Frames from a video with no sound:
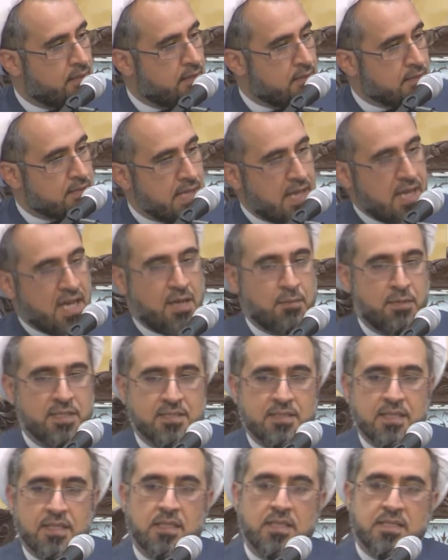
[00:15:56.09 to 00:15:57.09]
Sahaba
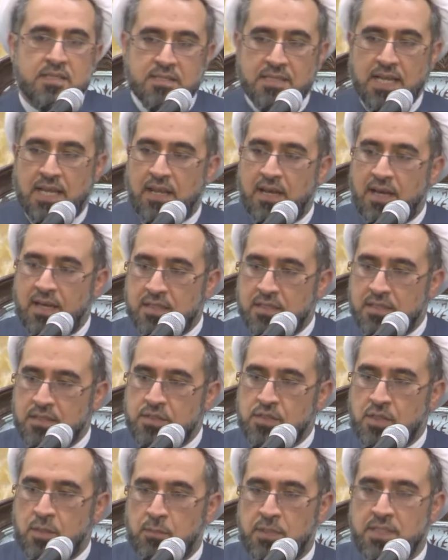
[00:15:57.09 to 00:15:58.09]
said it's Salat,
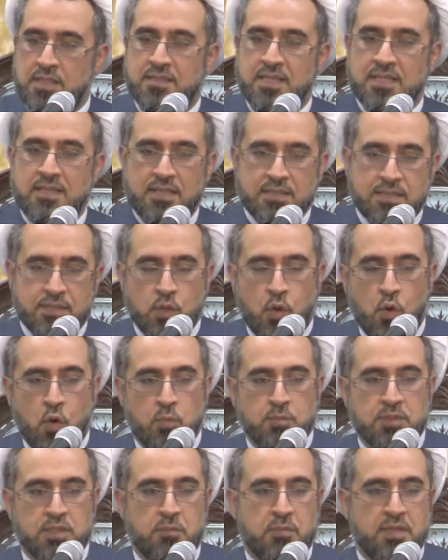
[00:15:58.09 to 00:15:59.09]
somebody said Sawm,
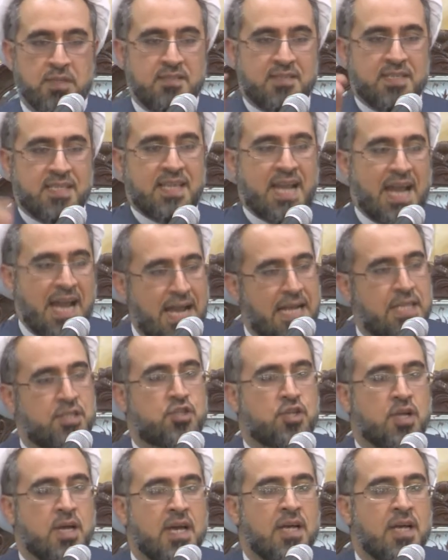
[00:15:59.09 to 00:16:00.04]
somebody said Hajj.